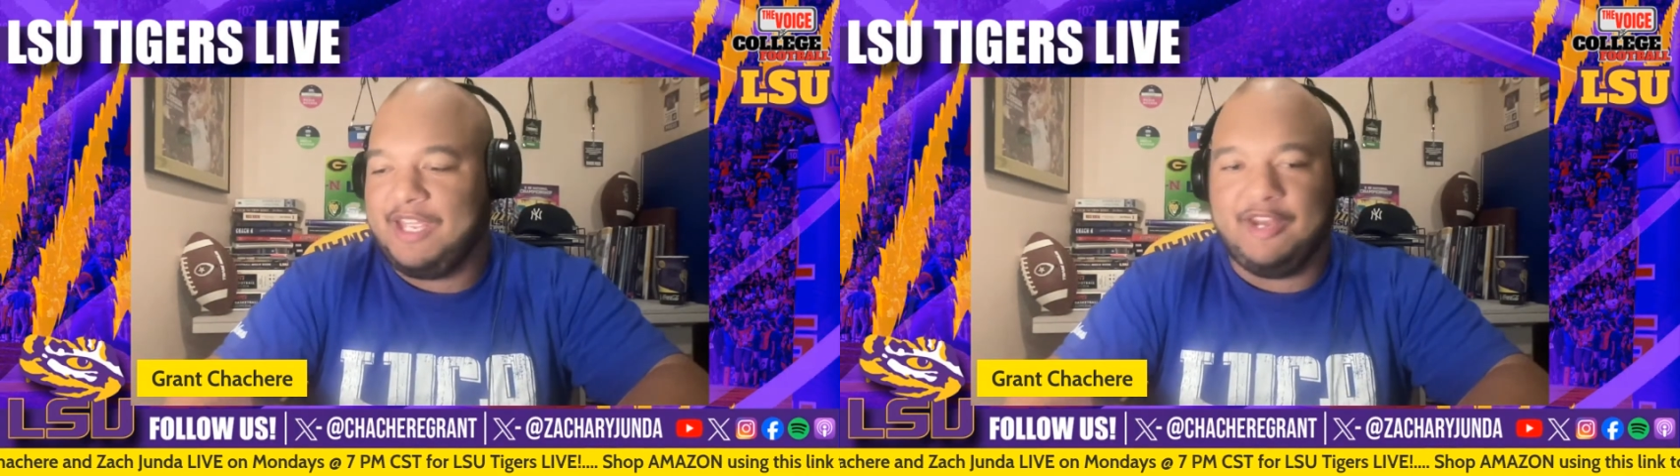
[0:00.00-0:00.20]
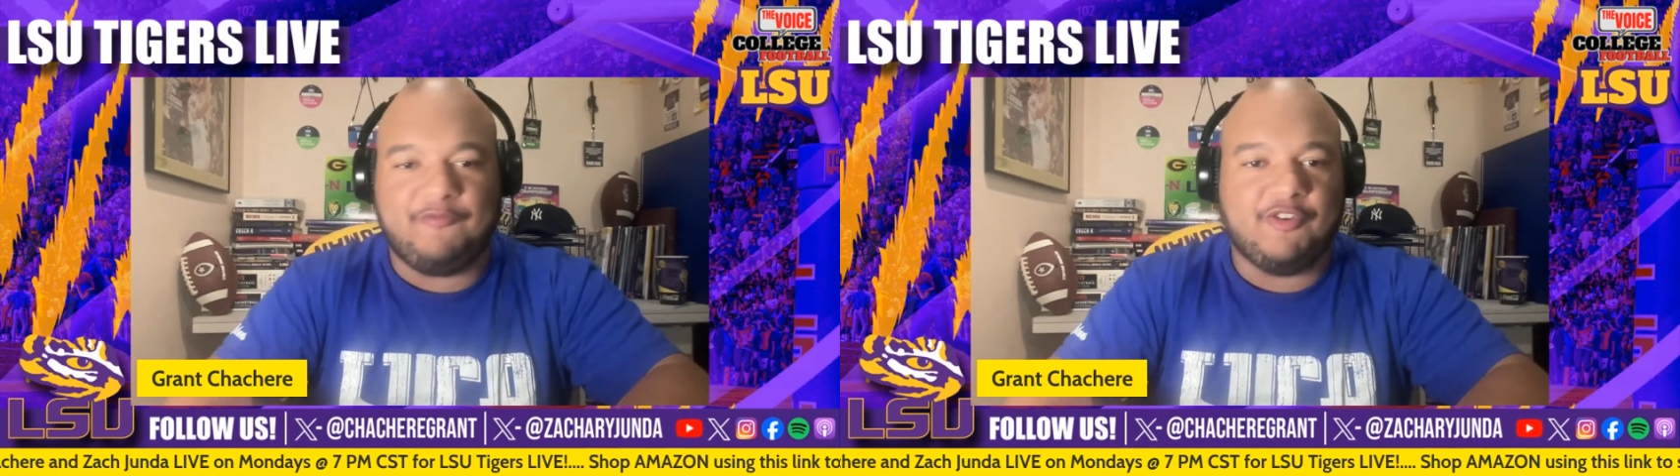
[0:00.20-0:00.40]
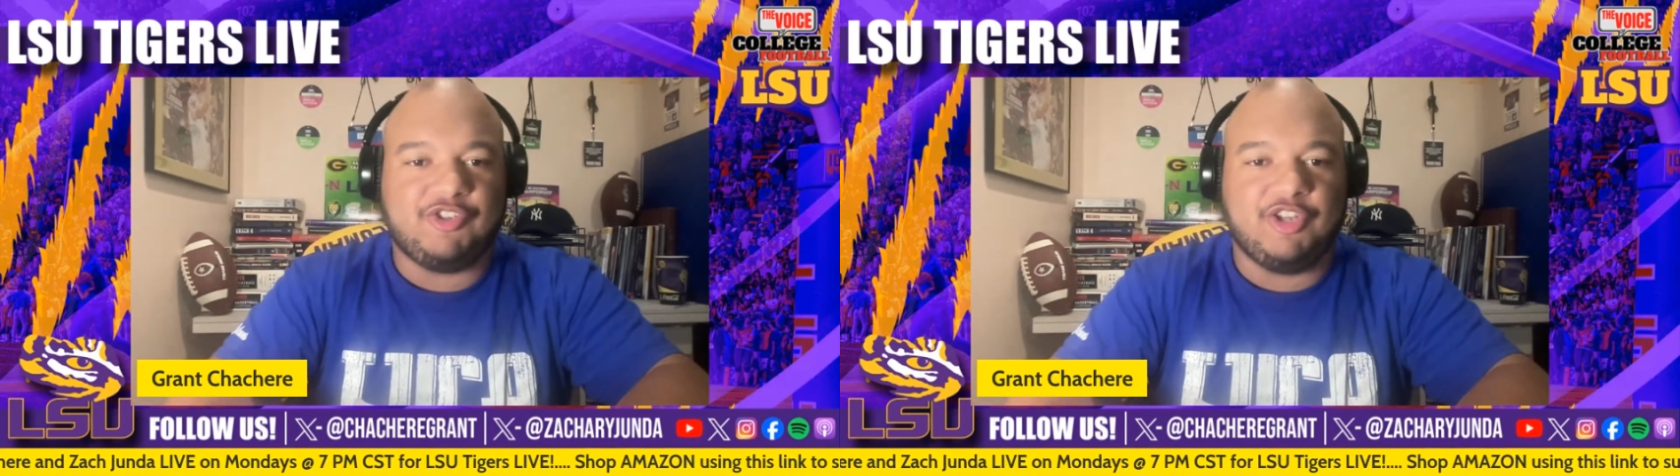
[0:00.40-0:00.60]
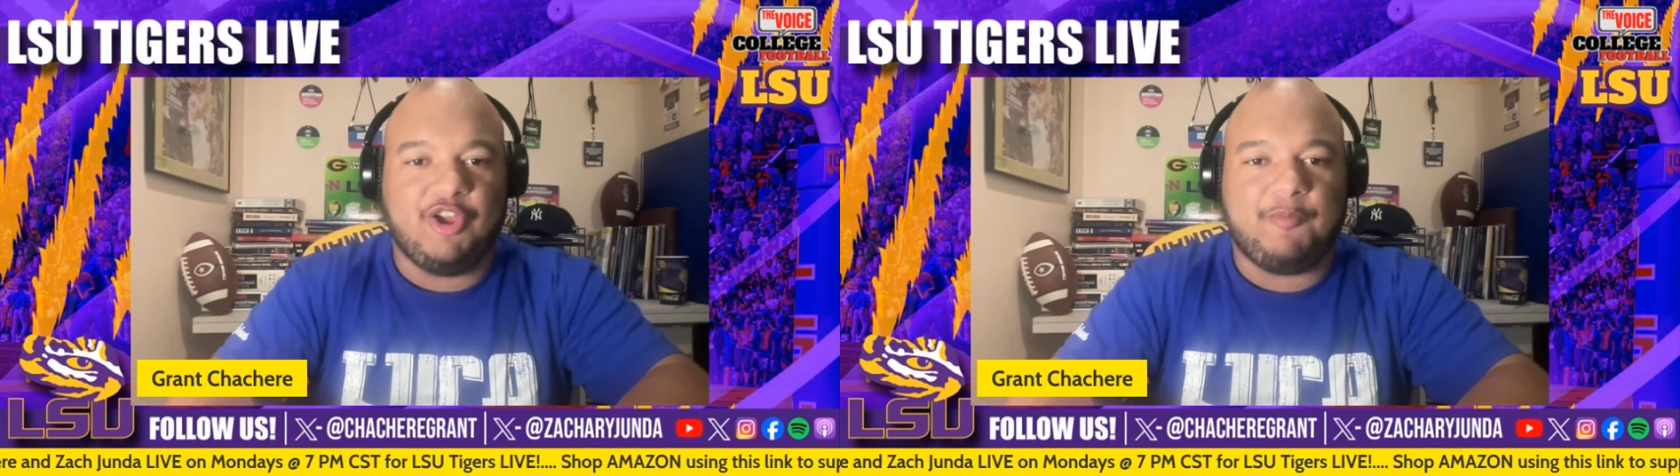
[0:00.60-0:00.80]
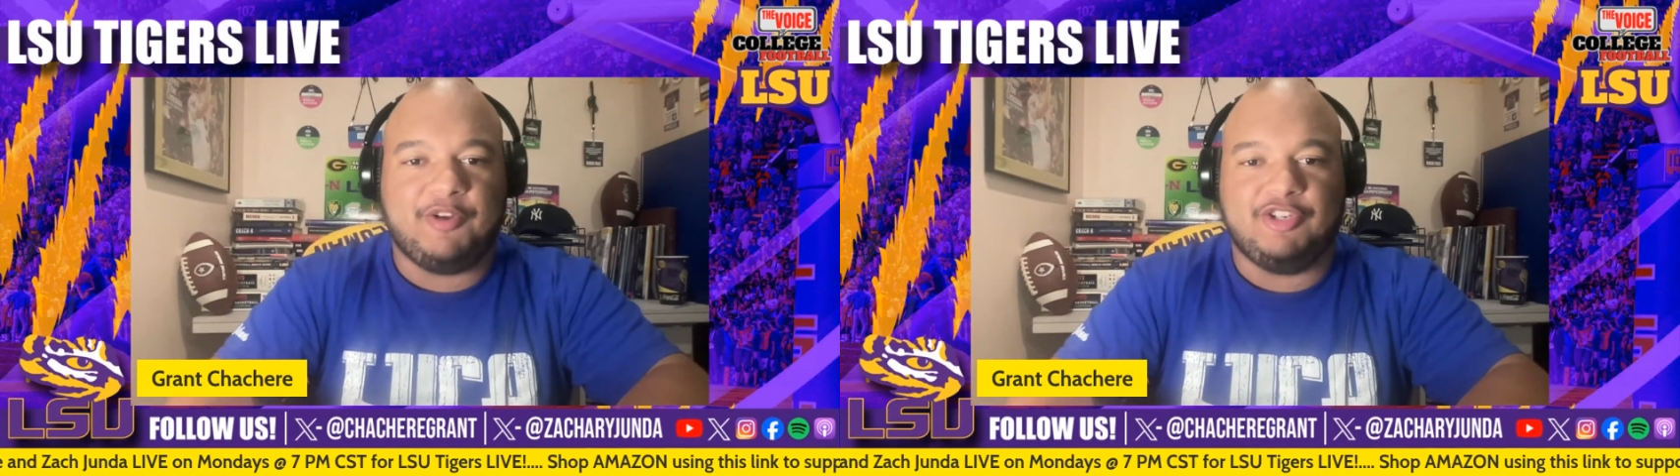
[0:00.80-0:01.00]
It
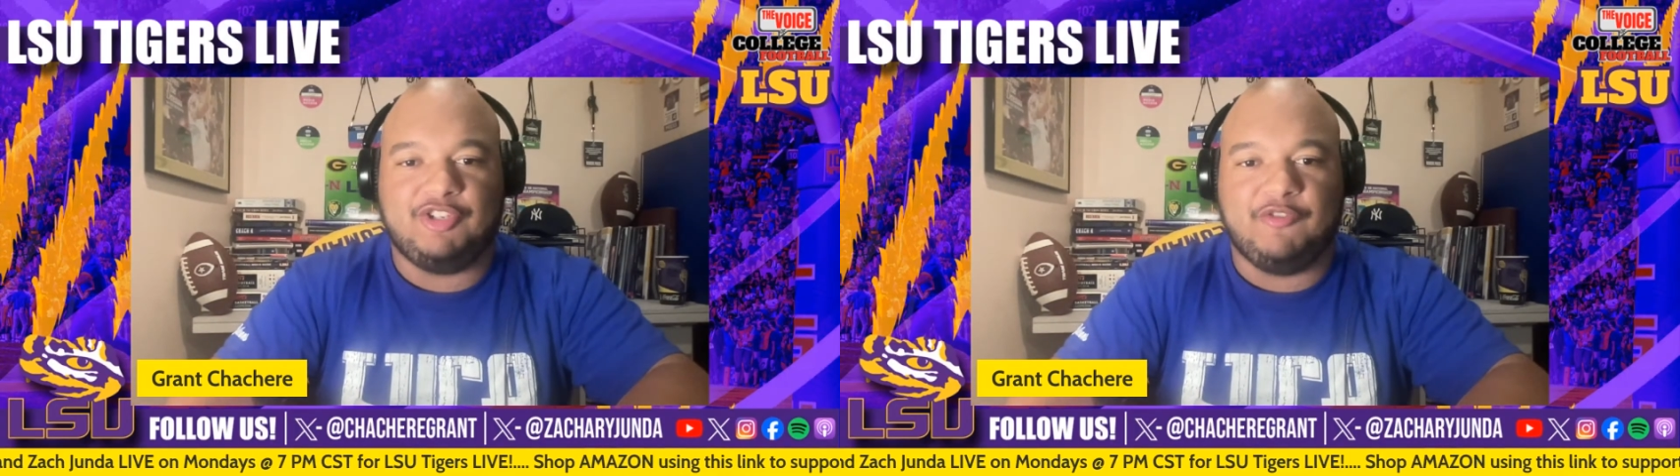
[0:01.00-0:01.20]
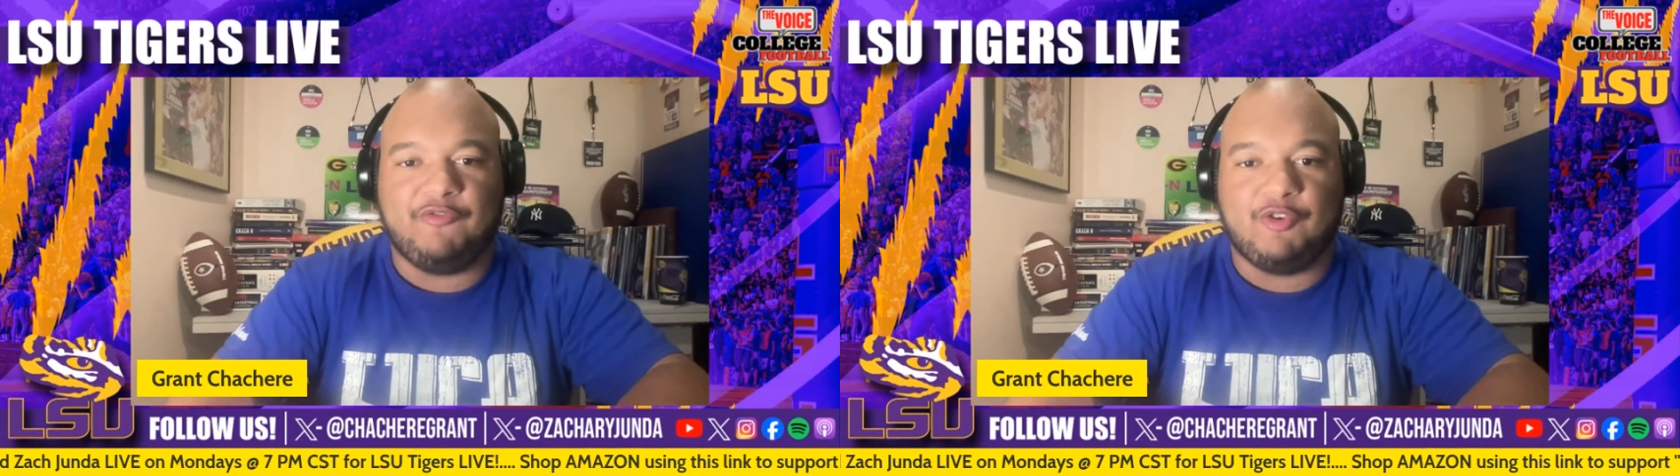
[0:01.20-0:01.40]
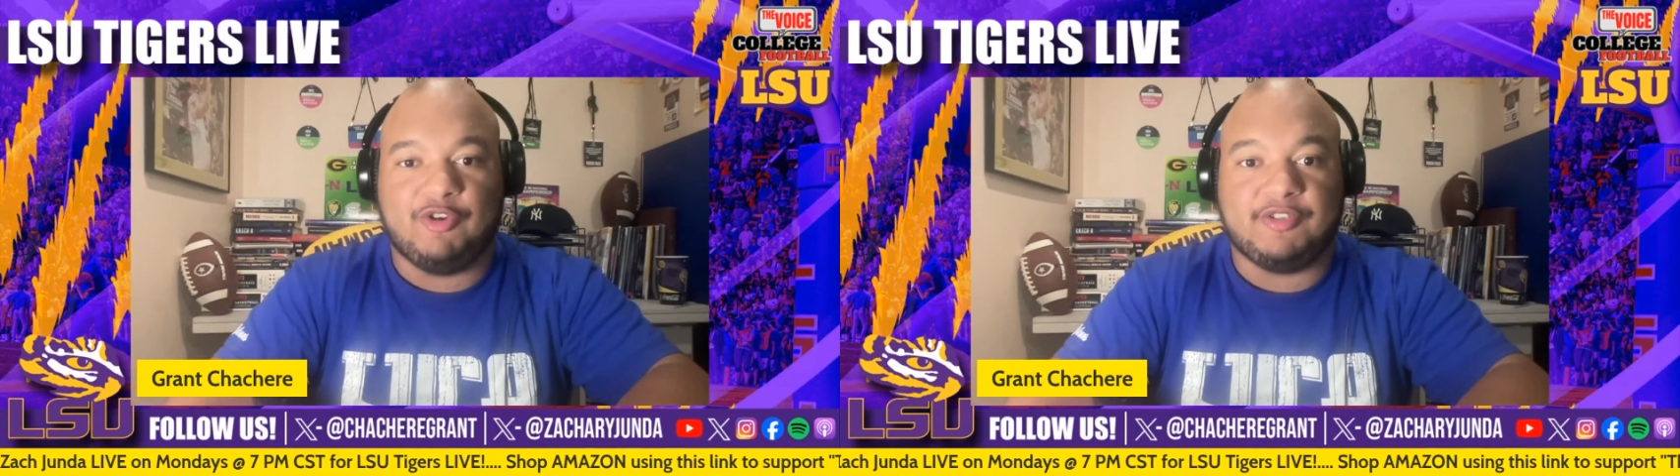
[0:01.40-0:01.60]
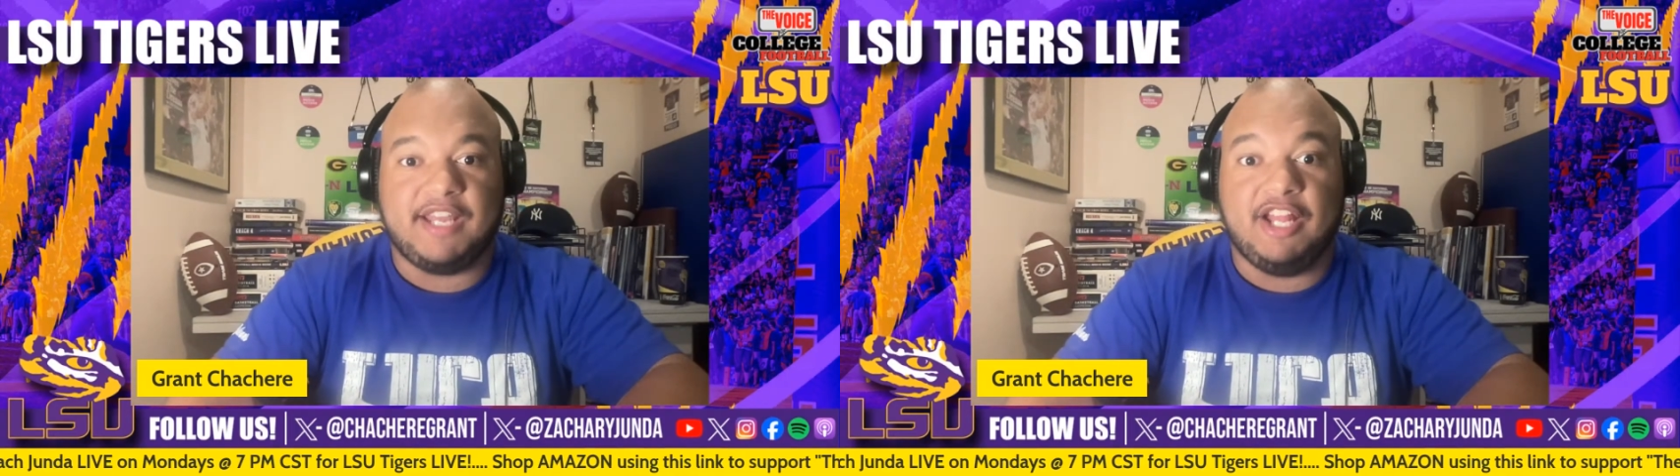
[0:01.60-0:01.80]
officially opened on June 1st.